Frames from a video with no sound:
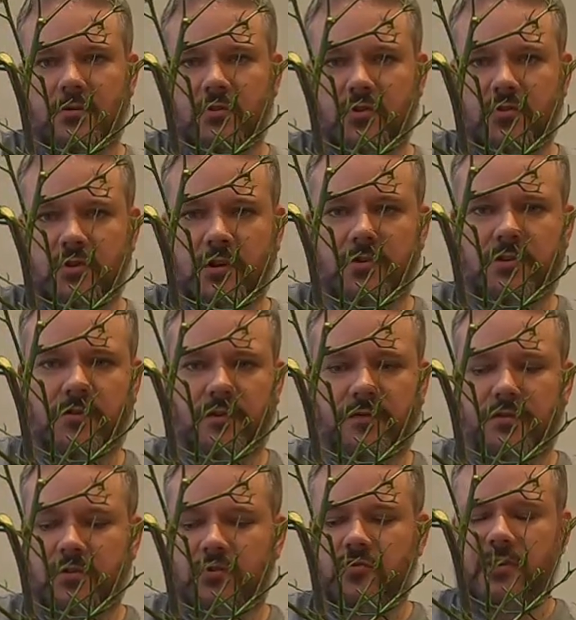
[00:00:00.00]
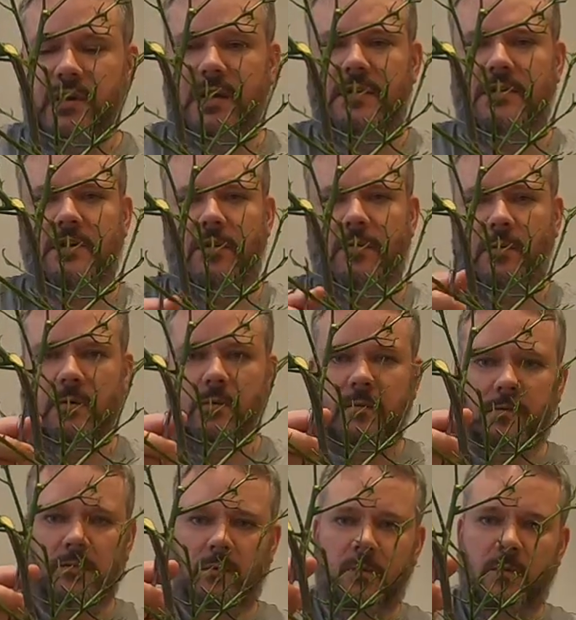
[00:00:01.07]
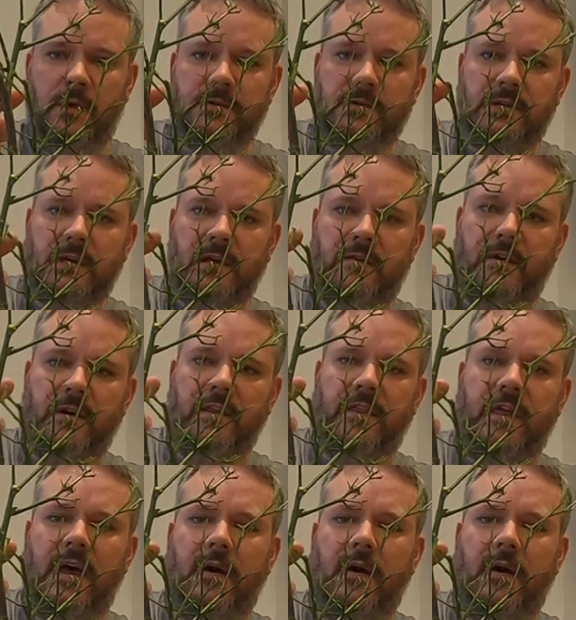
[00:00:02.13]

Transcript: structure of the tree so we'll we'll want to get rid of